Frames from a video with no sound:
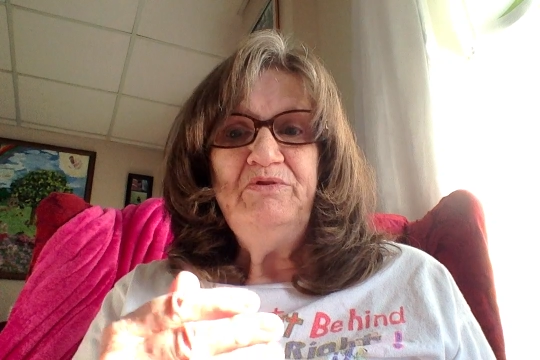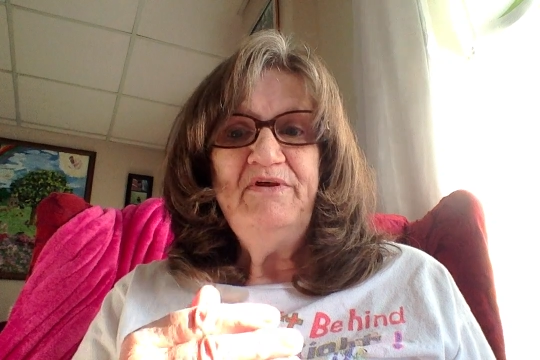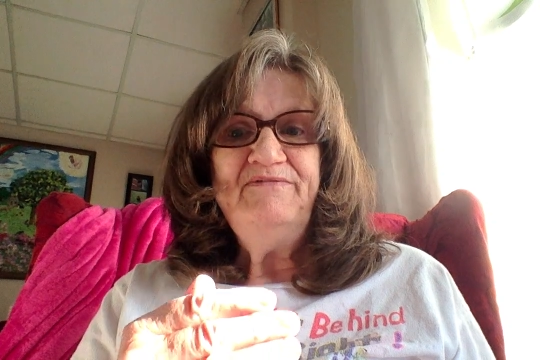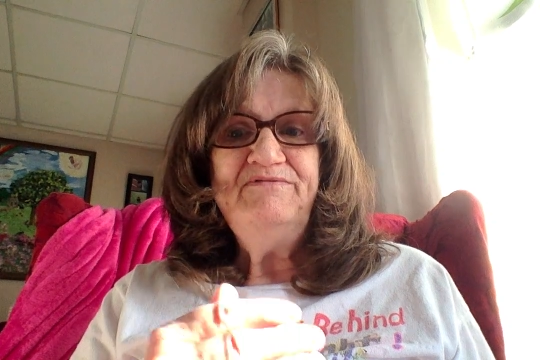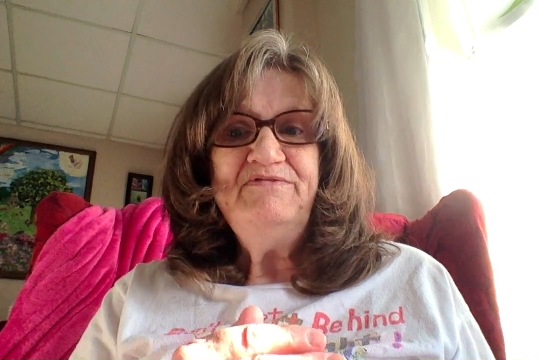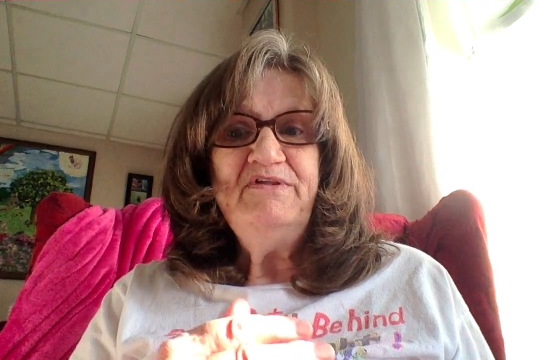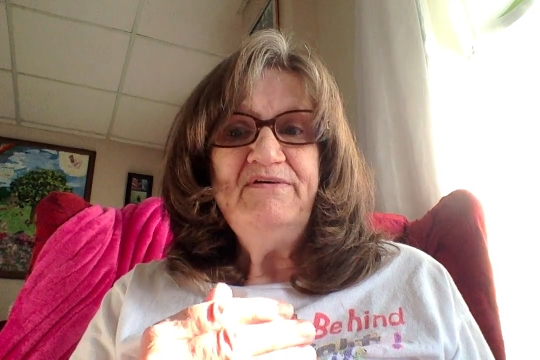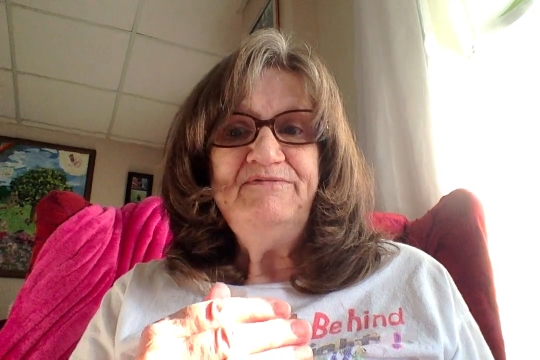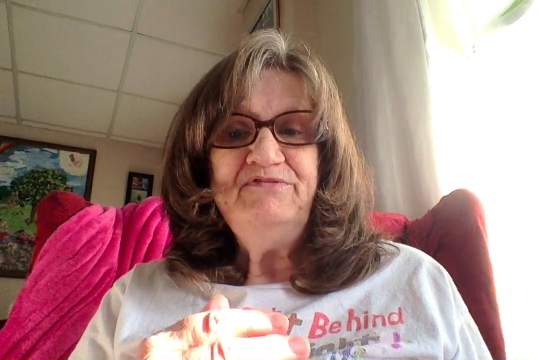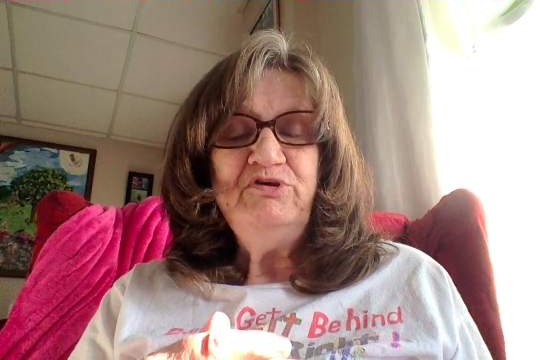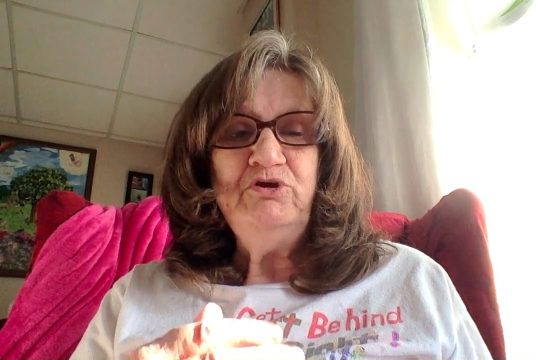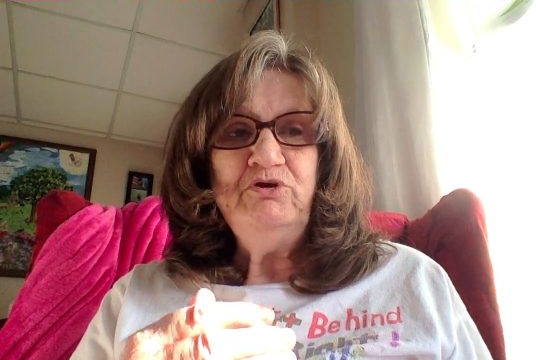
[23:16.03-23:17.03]
if
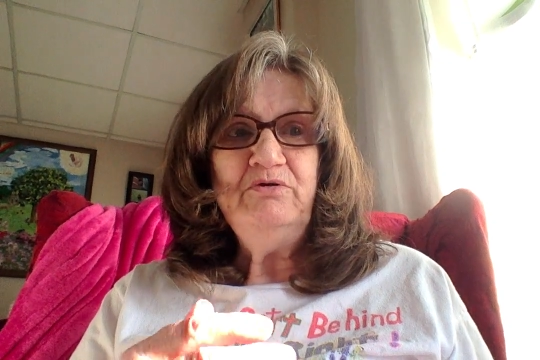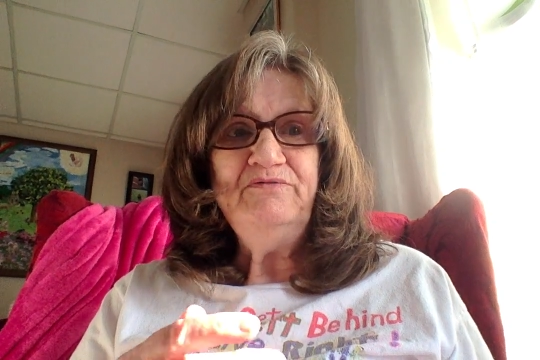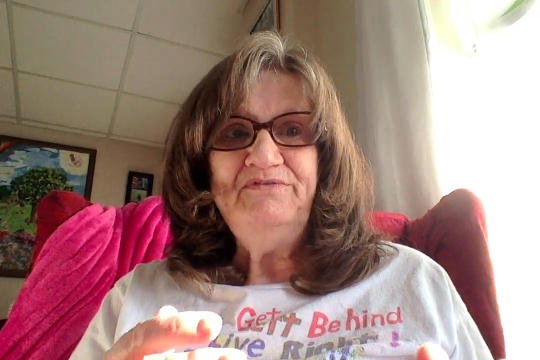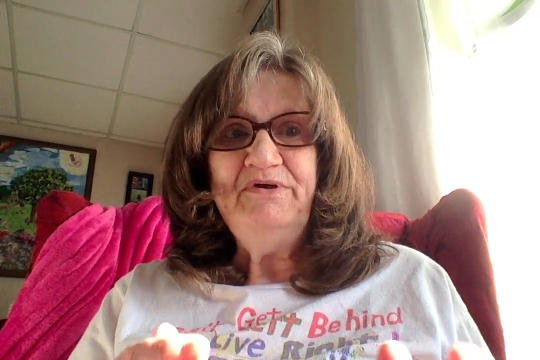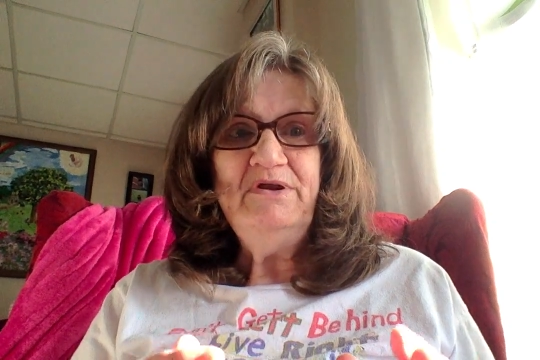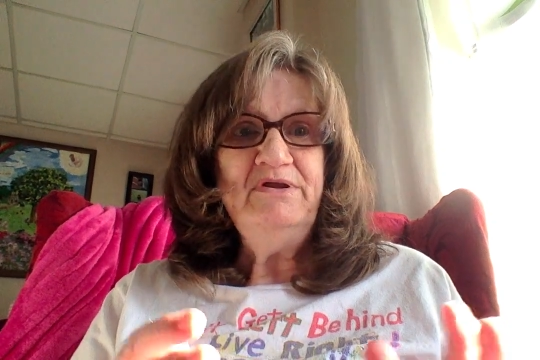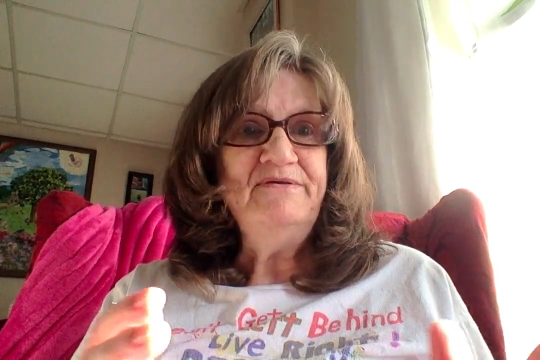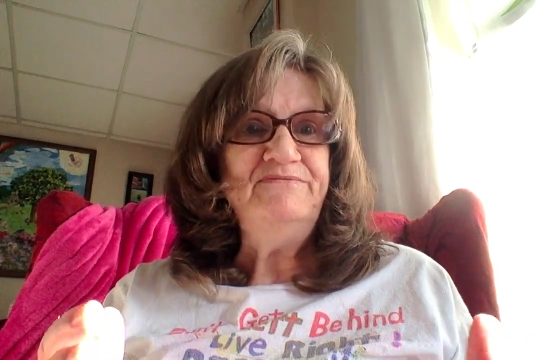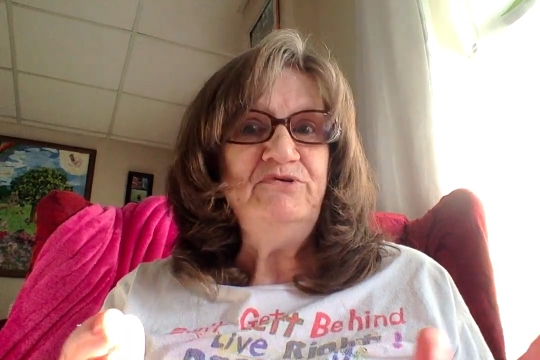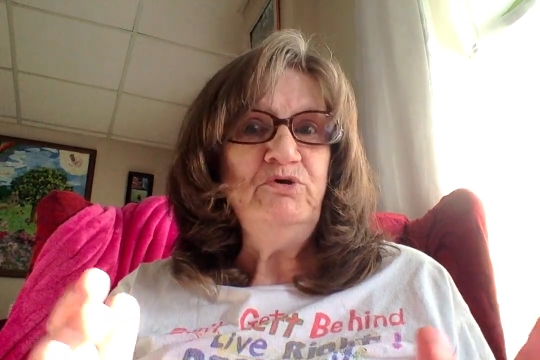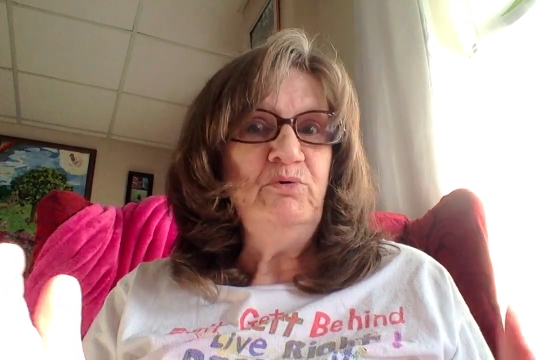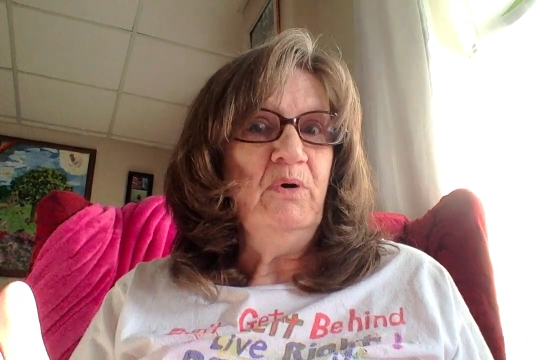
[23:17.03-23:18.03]
if you if any of
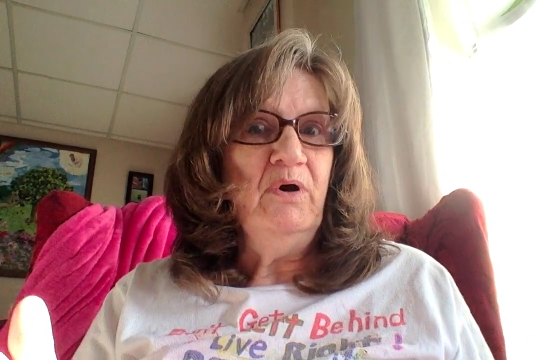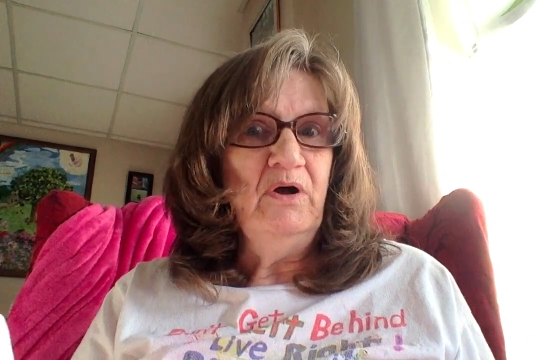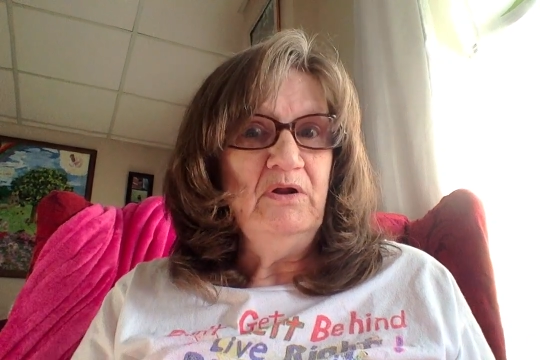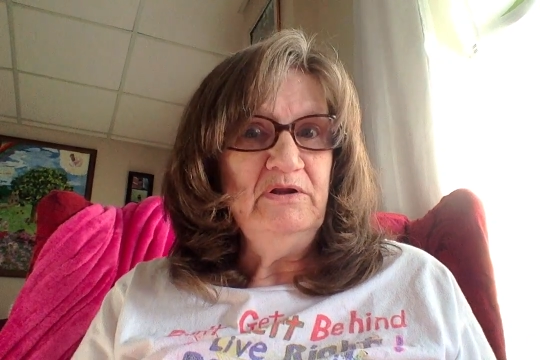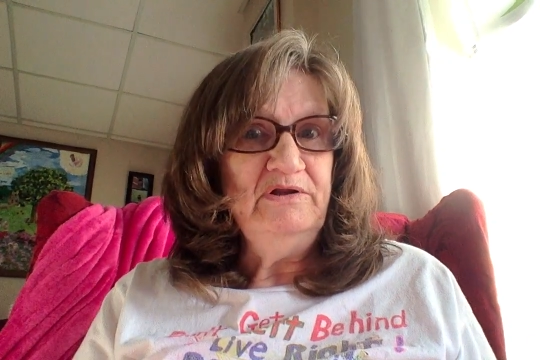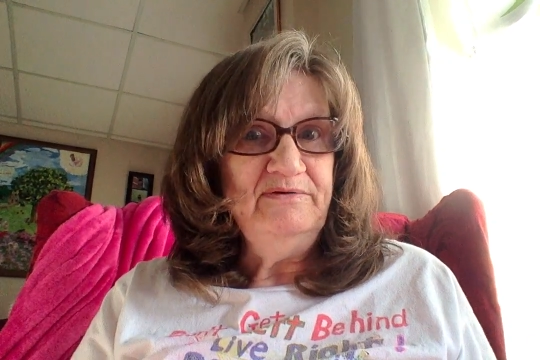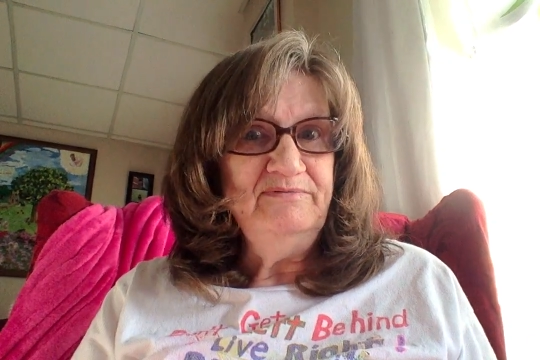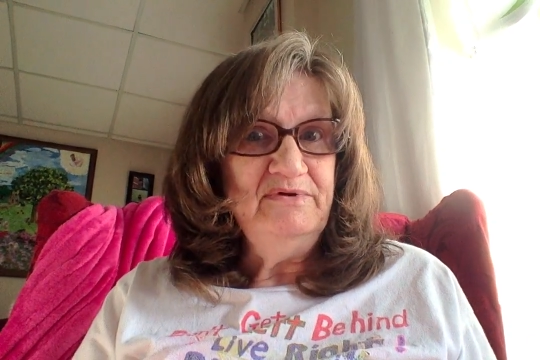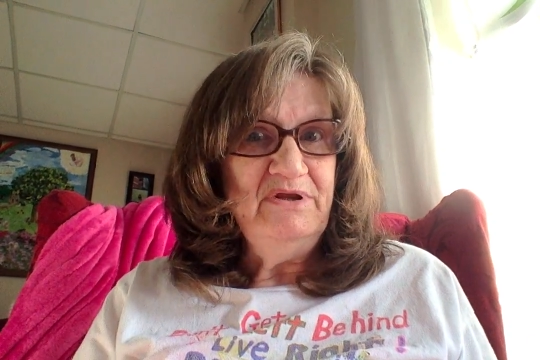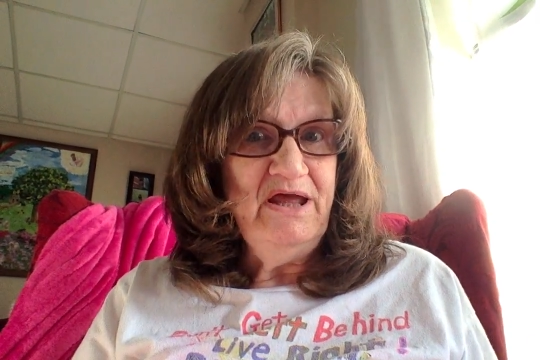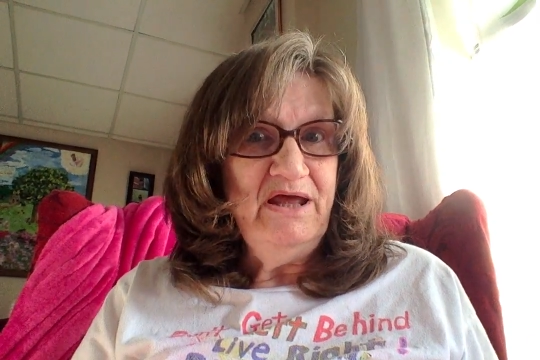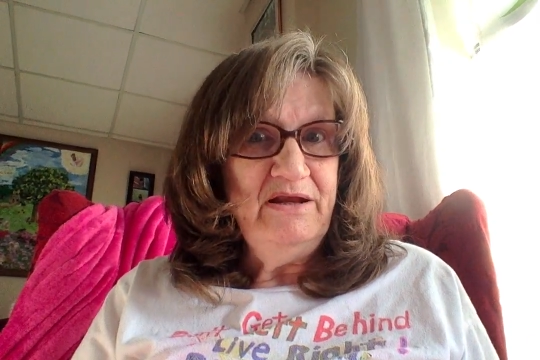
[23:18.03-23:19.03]
you all live
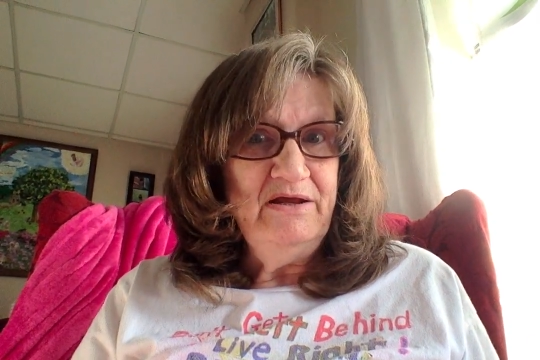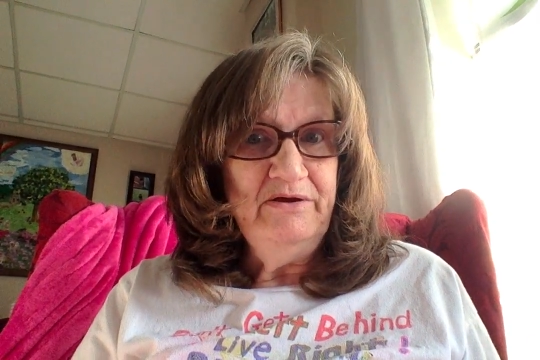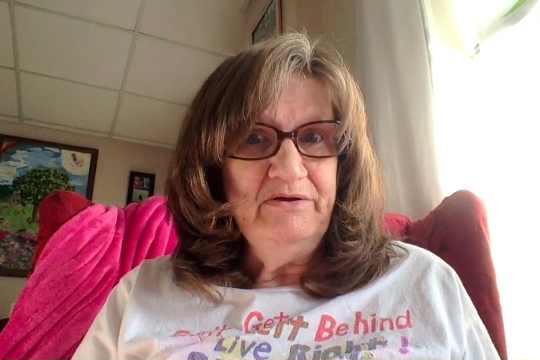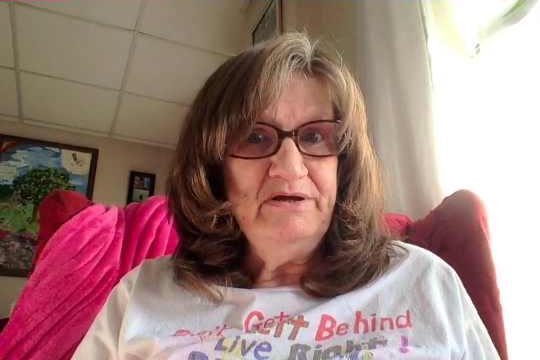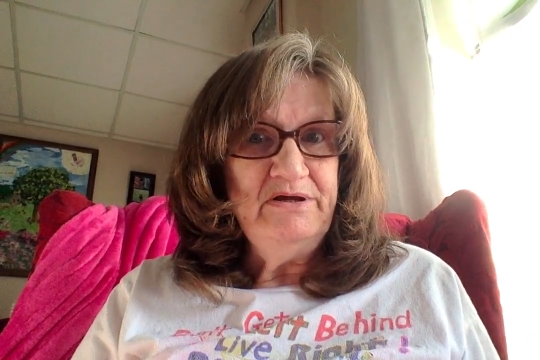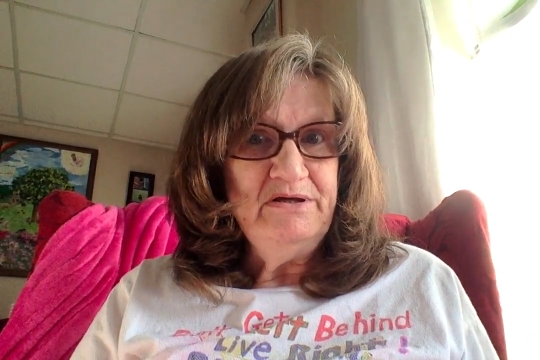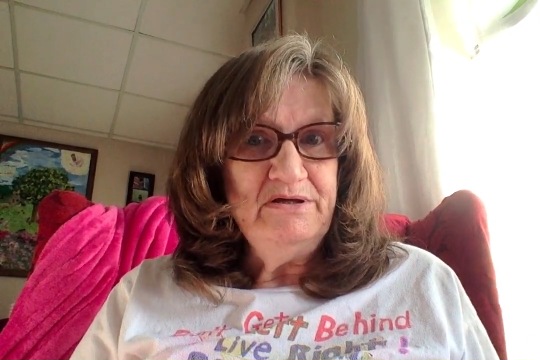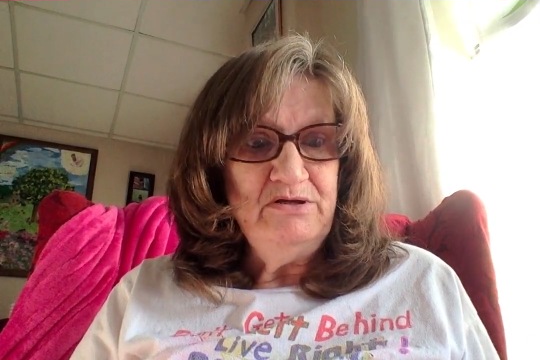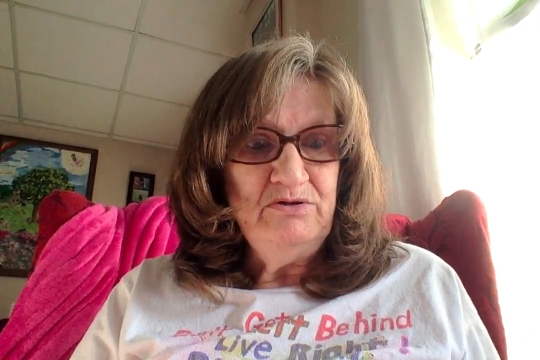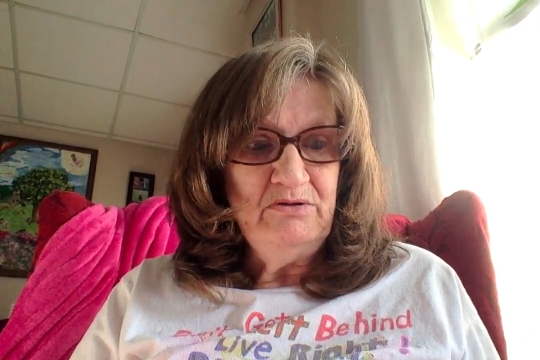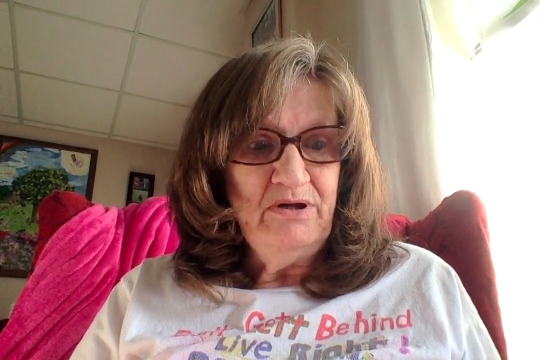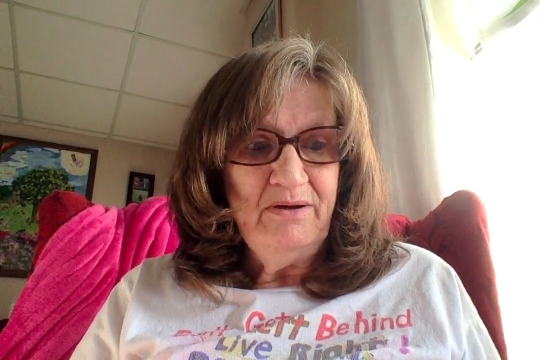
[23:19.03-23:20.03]
in that area, you,